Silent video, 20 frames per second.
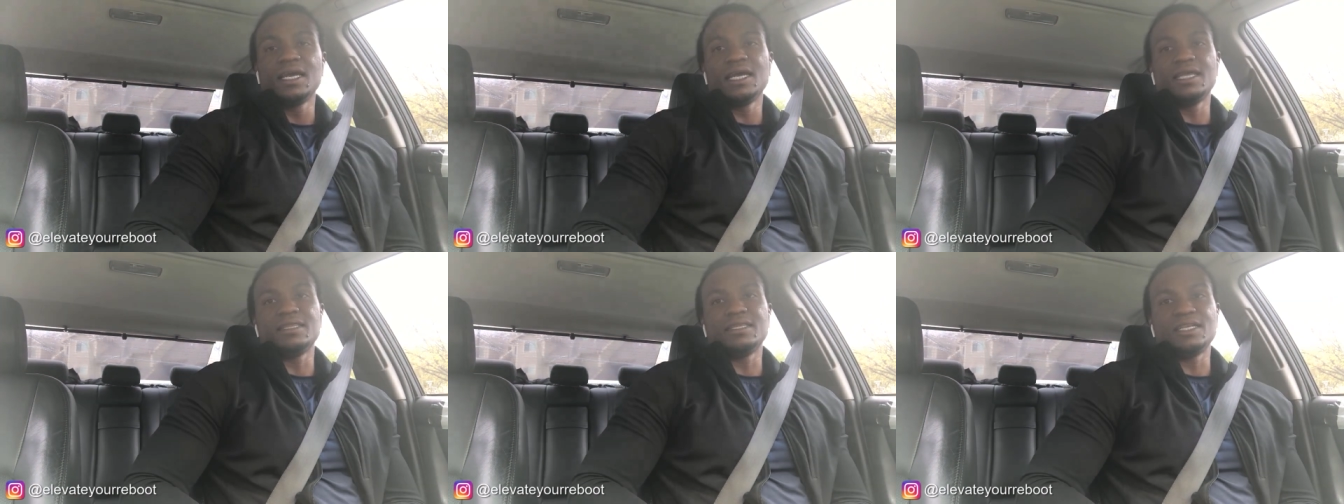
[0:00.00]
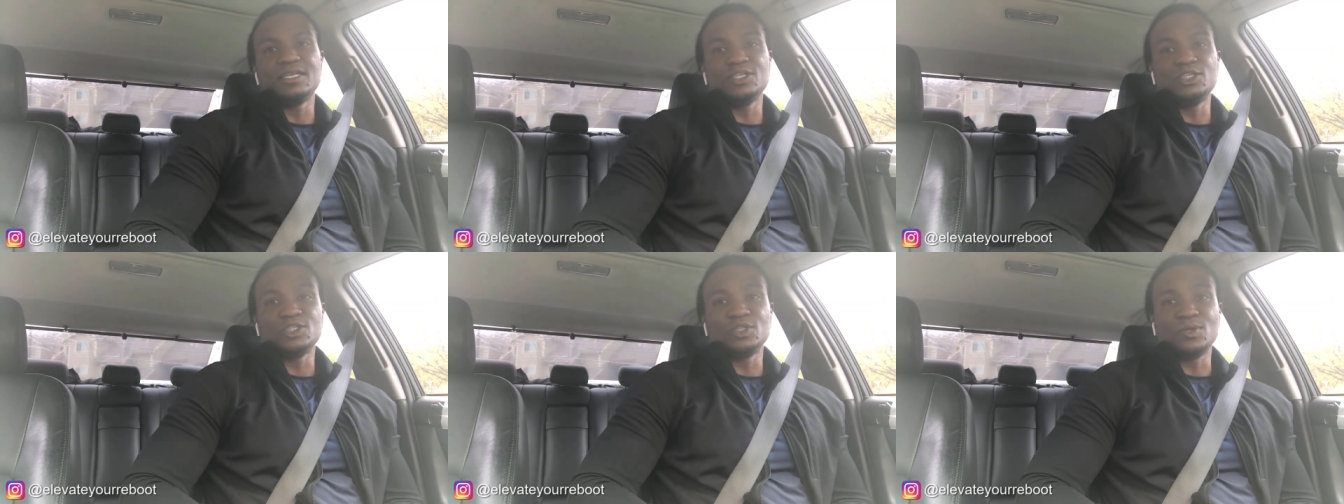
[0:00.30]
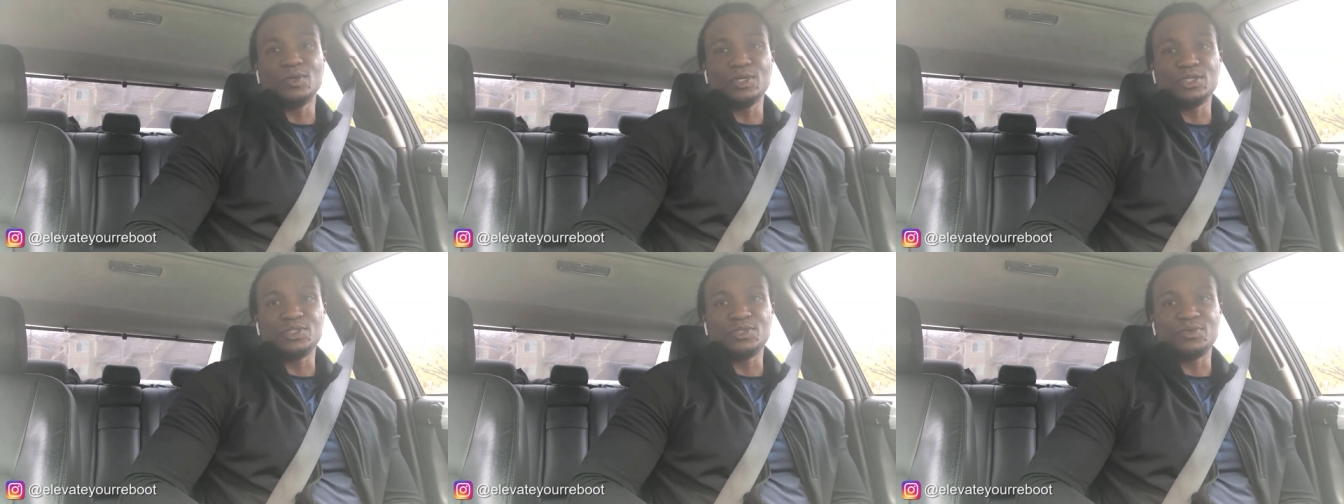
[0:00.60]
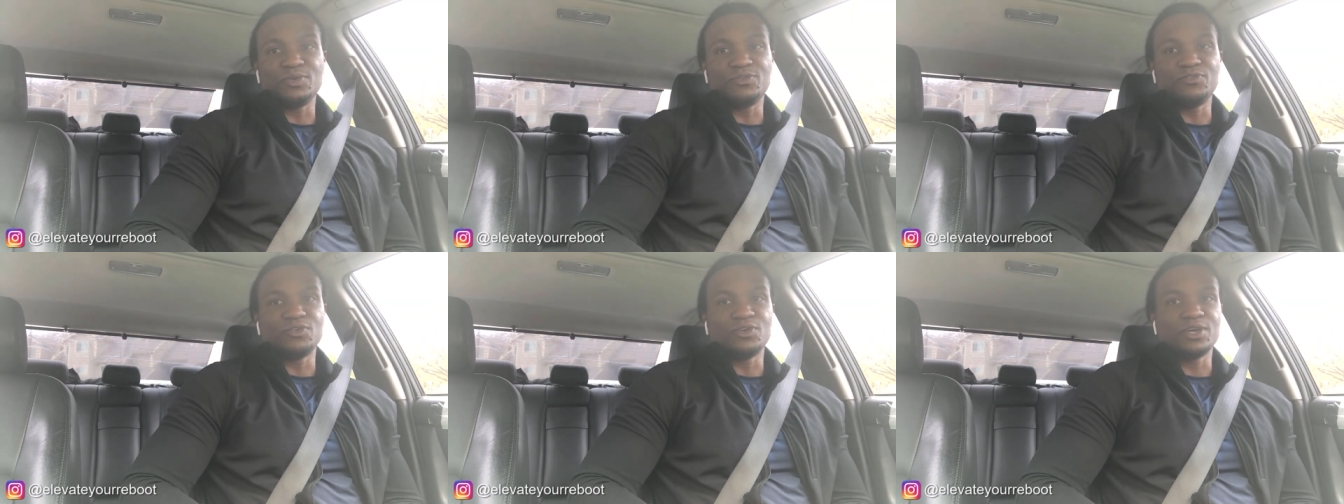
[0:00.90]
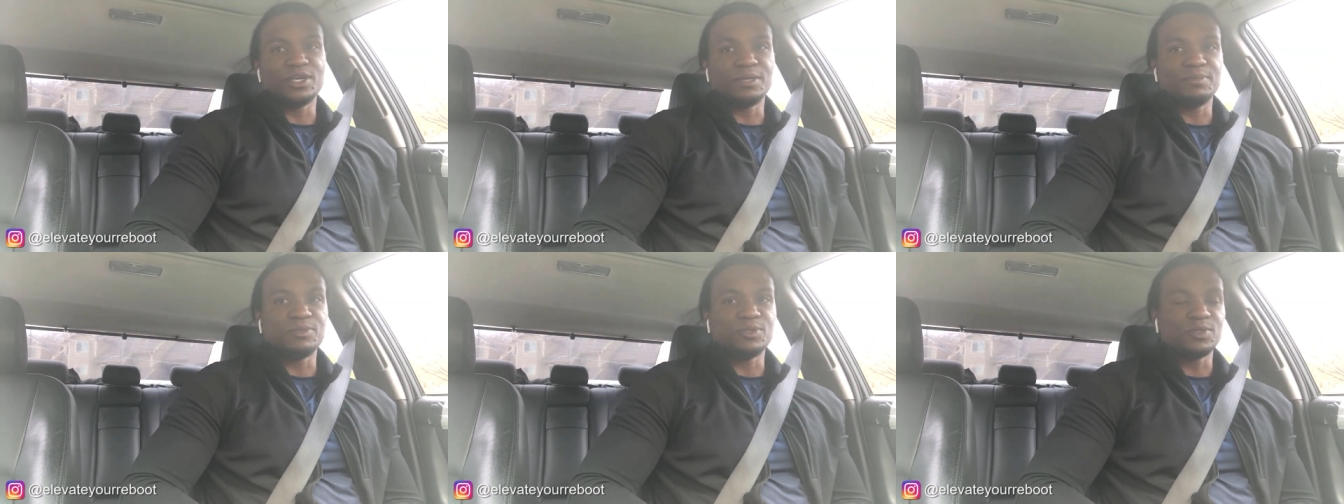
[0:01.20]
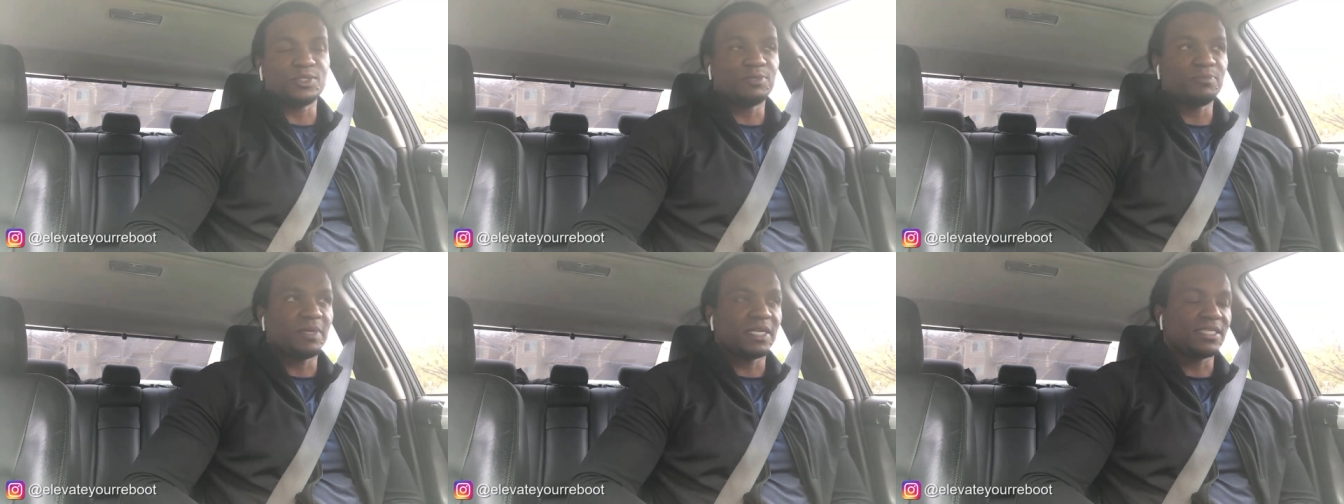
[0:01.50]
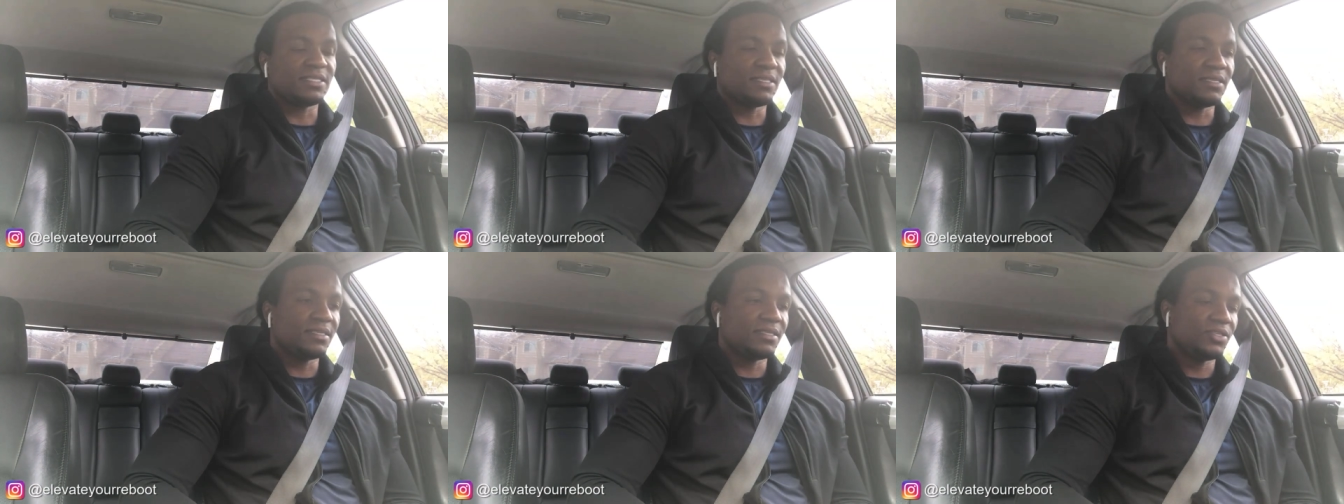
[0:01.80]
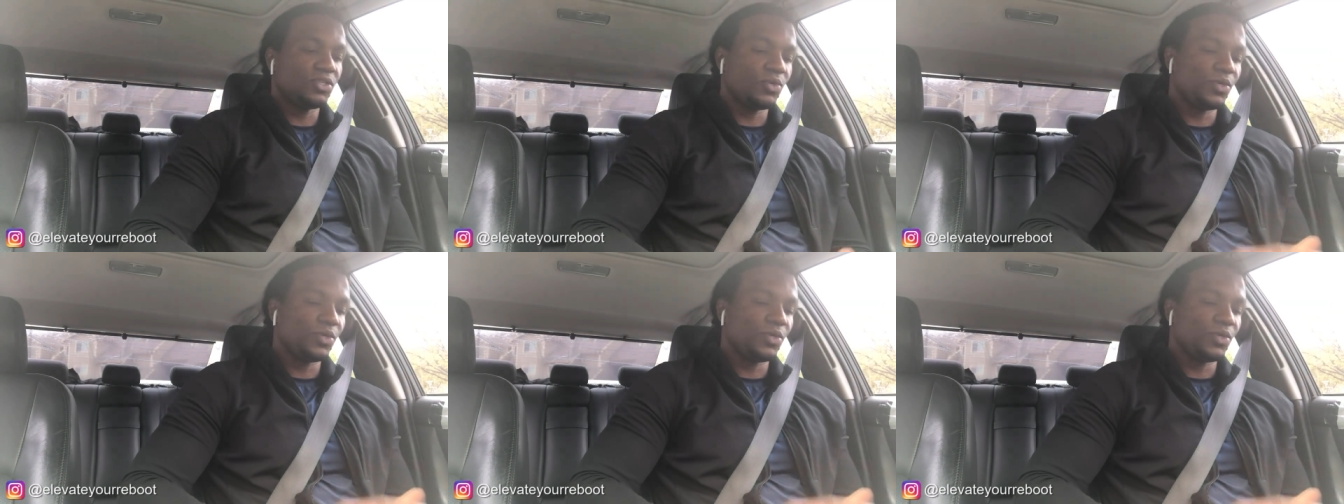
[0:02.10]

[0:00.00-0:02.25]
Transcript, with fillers: and that he's going to refer him to a specialist.